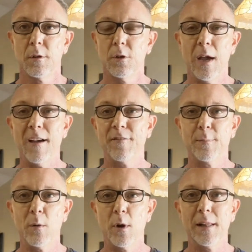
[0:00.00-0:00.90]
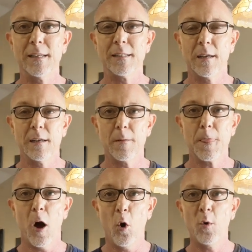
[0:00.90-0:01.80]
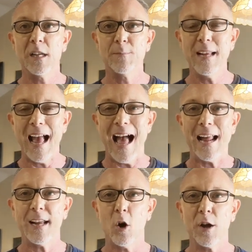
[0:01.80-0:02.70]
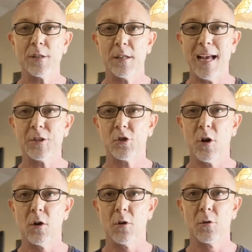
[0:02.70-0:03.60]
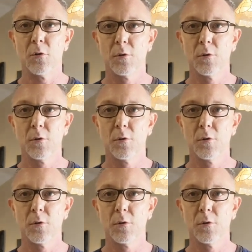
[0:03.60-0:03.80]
you have to be willing to always be adding on to that struggle.